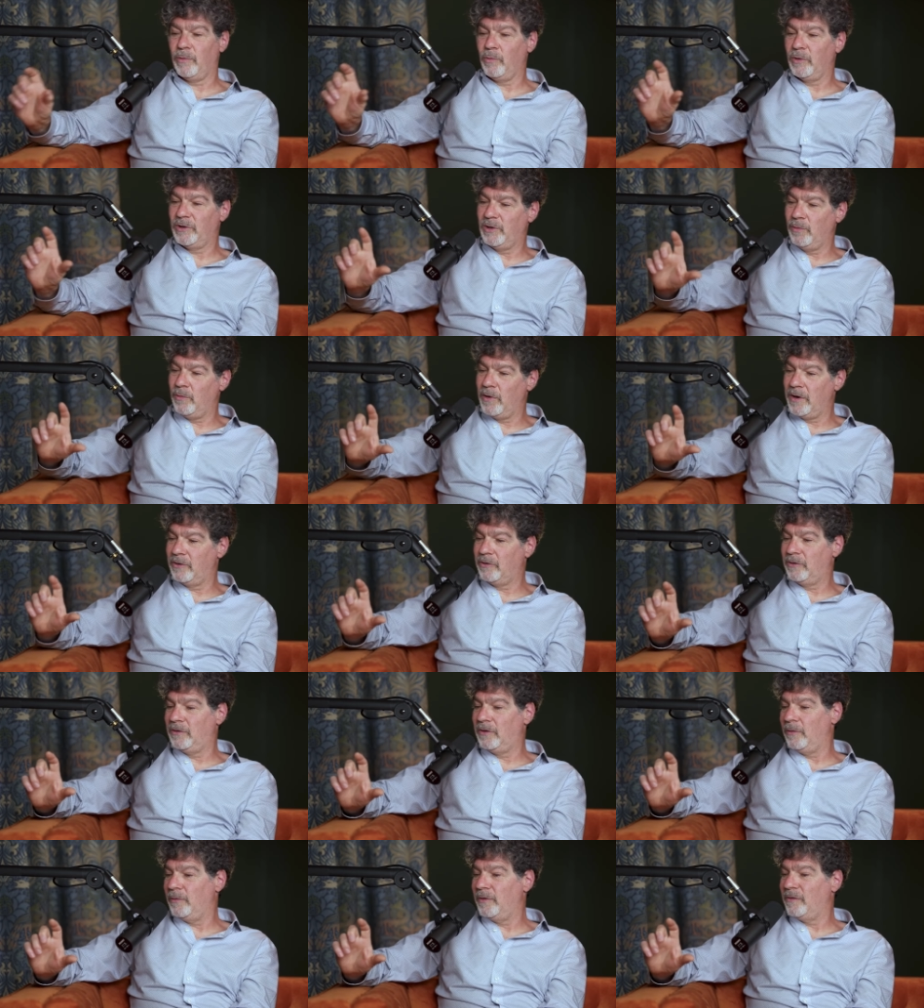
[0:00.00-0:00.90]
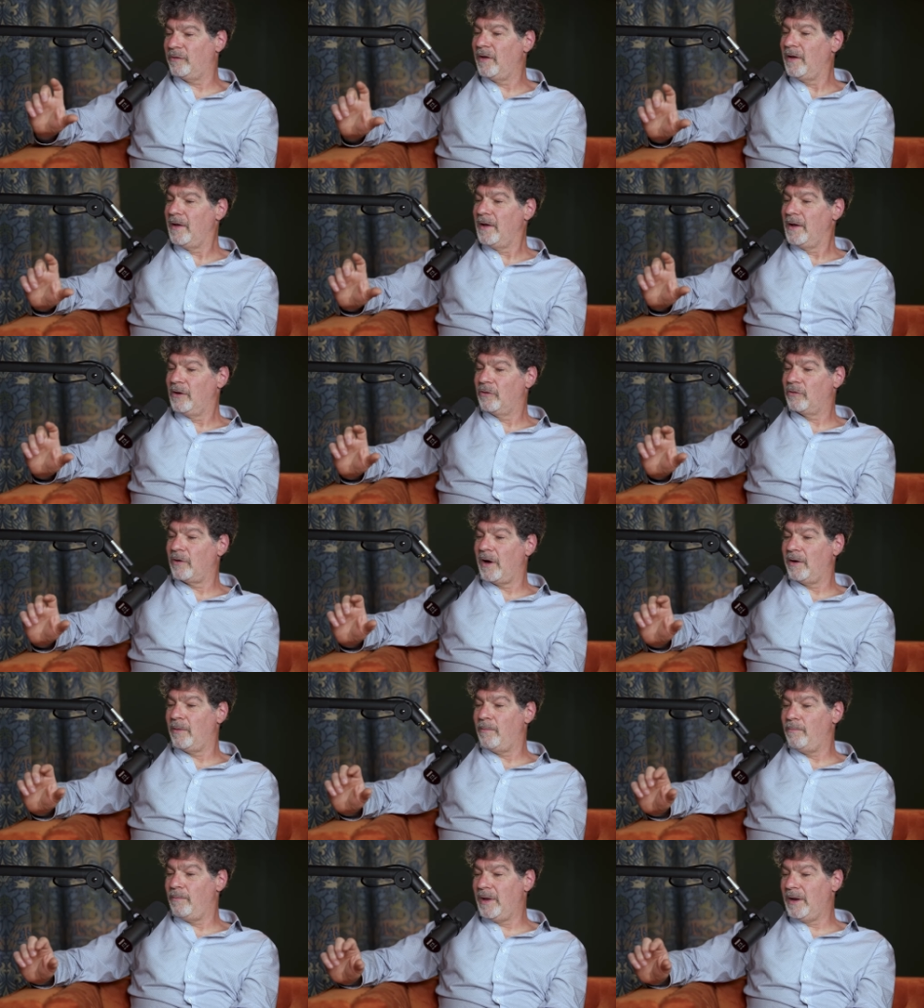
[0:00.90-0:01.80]
But what you want to do is
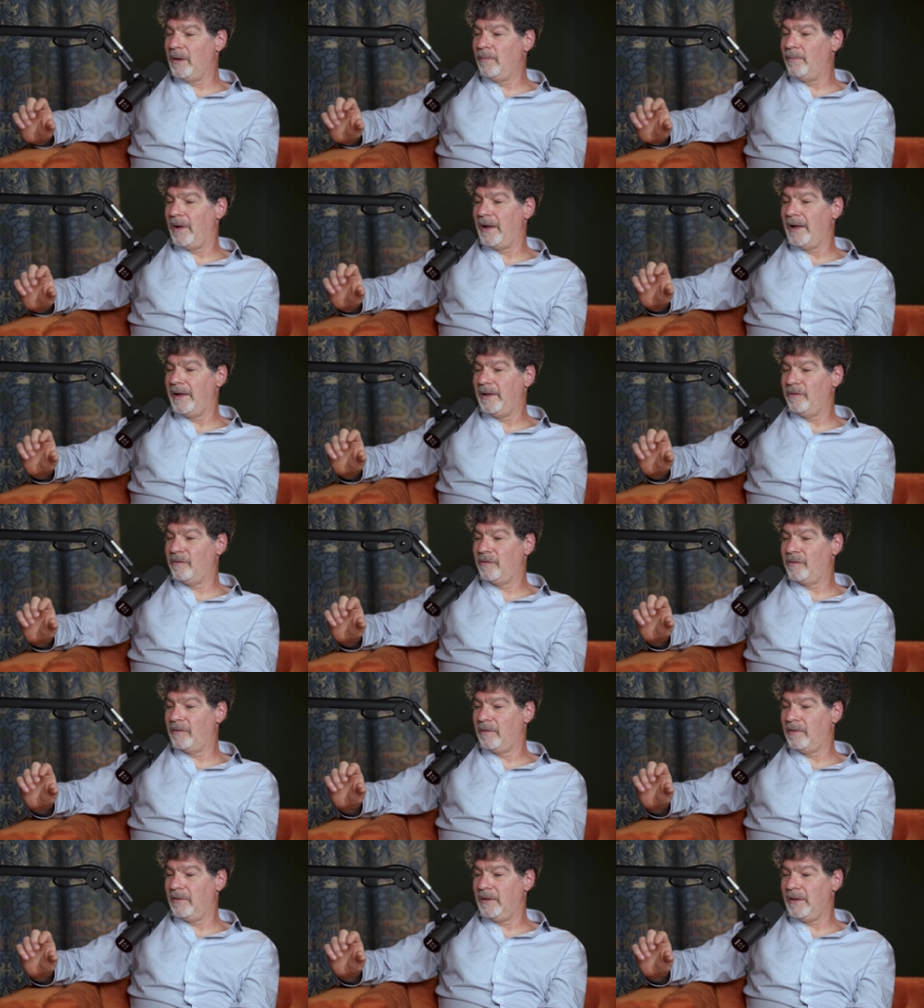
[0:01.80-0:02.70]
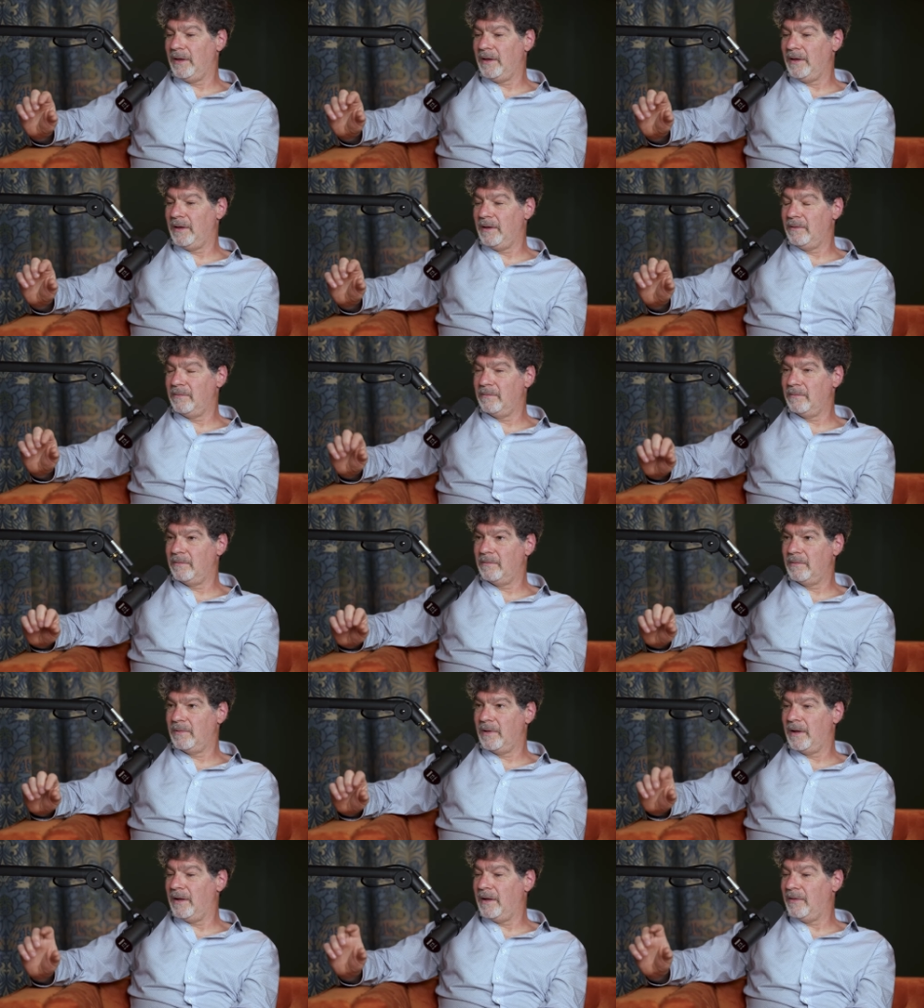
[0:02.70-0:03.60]
try to minimize the
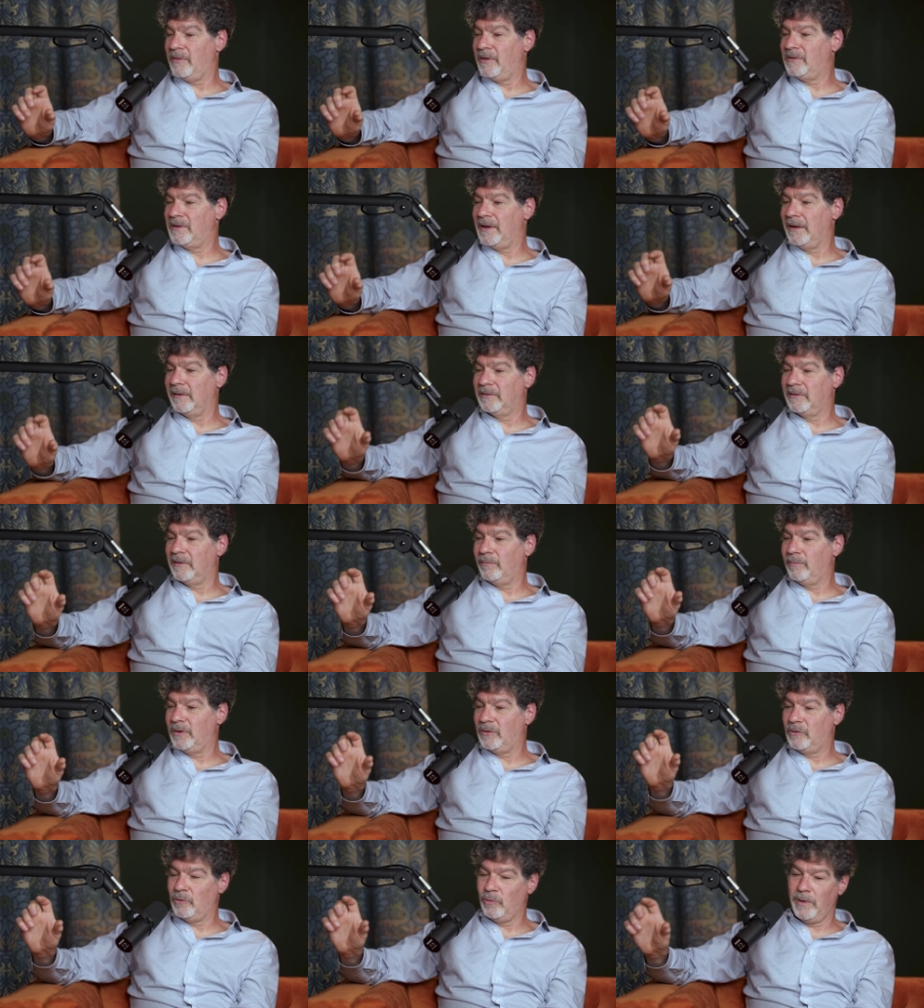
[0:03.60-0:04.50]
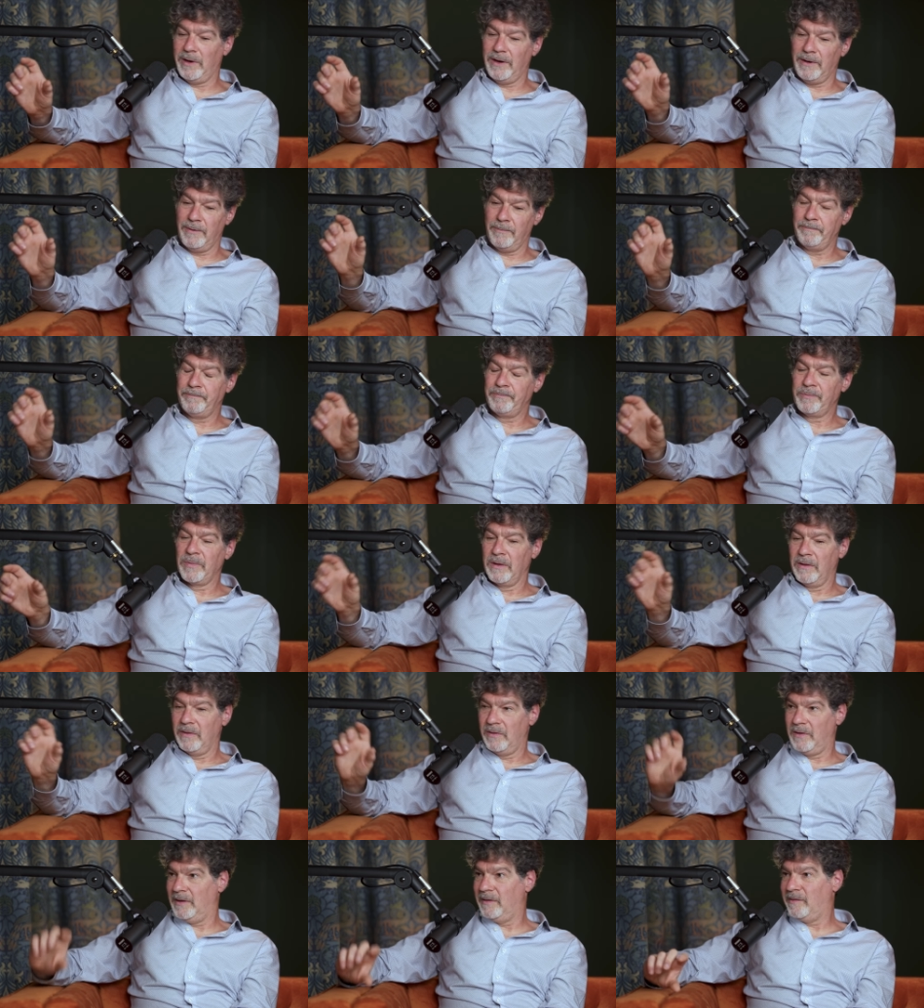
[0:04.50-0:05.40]
Uh, the delta between
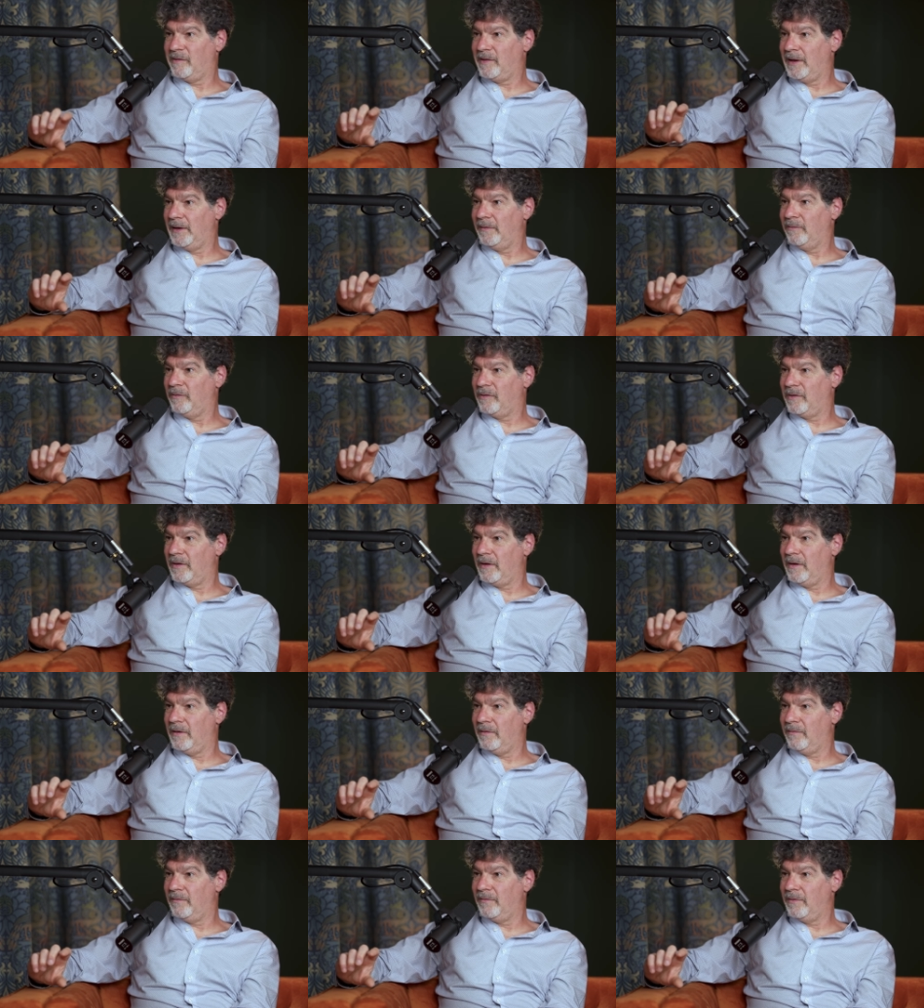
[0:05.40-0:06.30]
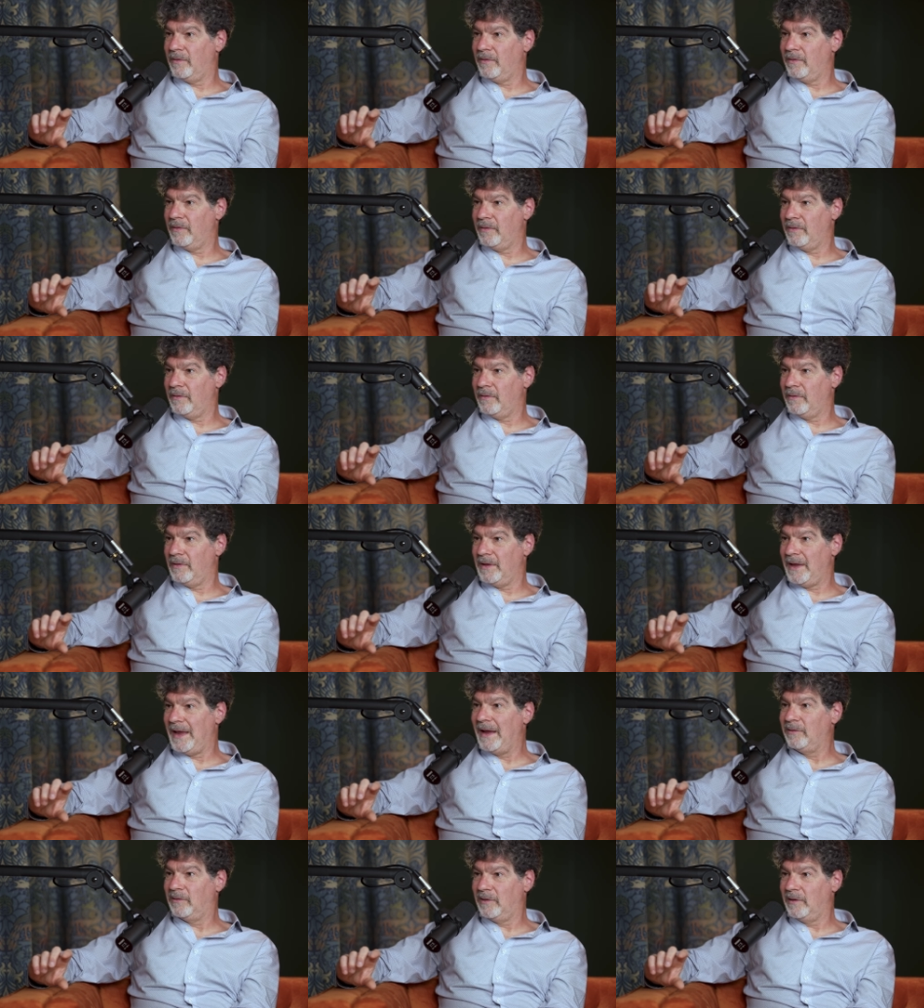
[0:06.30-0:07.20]
the incentives of
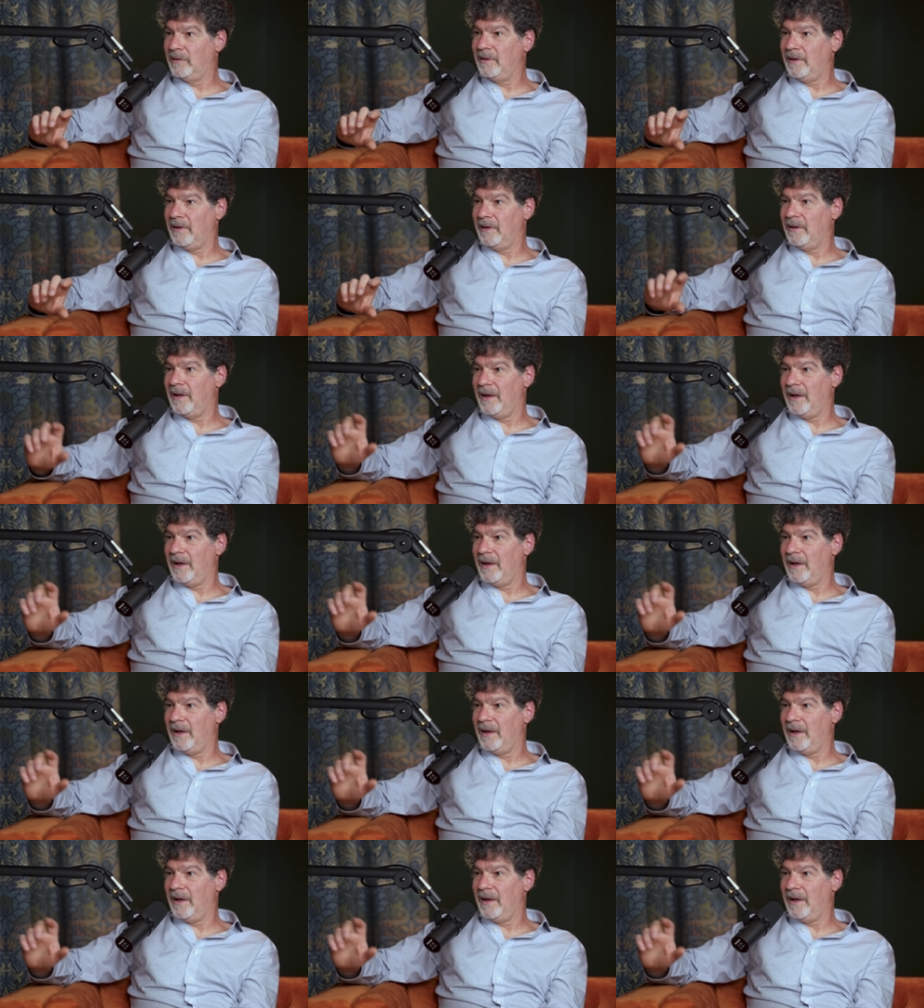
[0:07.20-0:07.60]
the entity